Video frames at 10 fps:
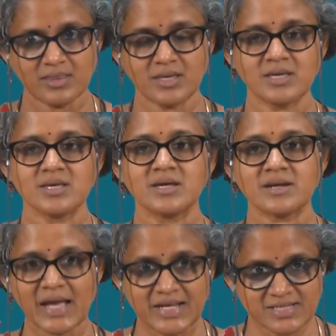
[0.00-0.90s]
the
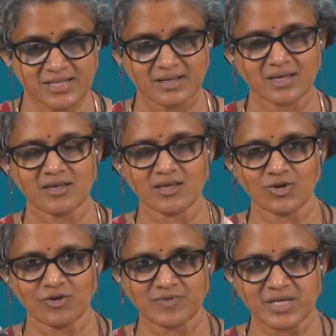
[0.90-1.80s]
right you
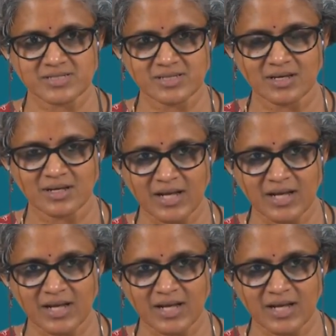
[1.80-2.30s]
know if there is a